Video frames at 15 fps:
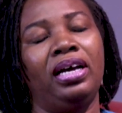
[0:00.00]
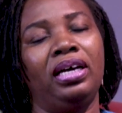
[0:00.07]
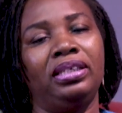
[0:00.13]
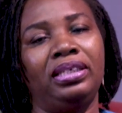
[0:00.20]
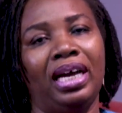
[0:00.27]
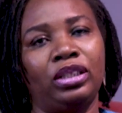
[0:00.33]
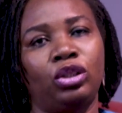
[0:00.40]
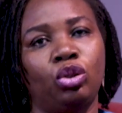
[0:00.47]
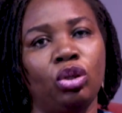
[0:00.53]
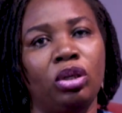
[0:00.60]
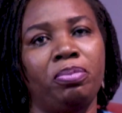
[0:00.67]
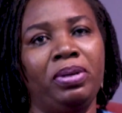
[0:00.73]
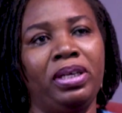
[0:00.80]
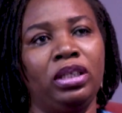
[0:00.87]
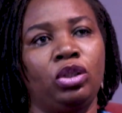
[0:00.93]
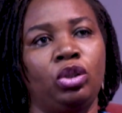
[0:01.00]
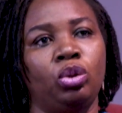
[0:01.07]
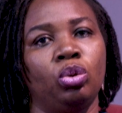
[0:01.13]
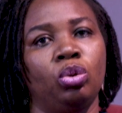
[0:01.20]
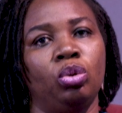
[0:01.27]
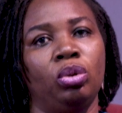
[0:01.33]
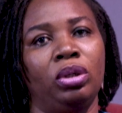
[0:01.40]
that took me
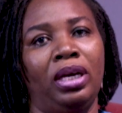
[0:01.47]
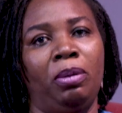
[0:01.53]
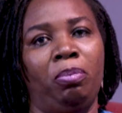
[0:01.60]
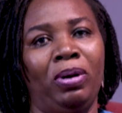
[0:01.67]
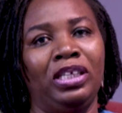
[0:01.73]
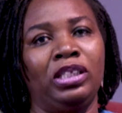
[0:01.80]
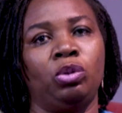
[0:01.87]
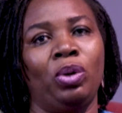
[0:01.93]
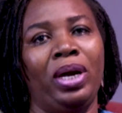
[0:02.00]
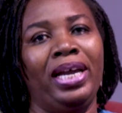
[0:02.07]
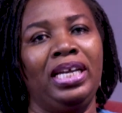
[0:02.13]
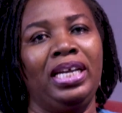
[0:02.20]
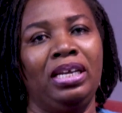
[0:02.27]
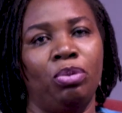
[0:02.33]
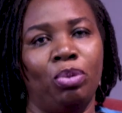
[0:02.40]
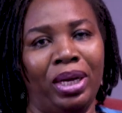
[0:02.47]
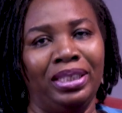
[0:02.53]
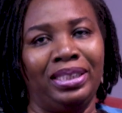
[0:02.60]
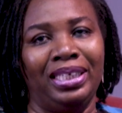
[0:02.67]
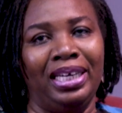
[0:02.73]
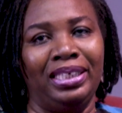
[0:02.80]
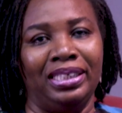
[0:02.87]
to a place where he
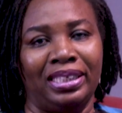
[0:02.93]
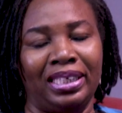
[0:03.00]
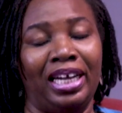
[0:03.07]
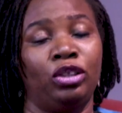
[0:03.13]
rented this car.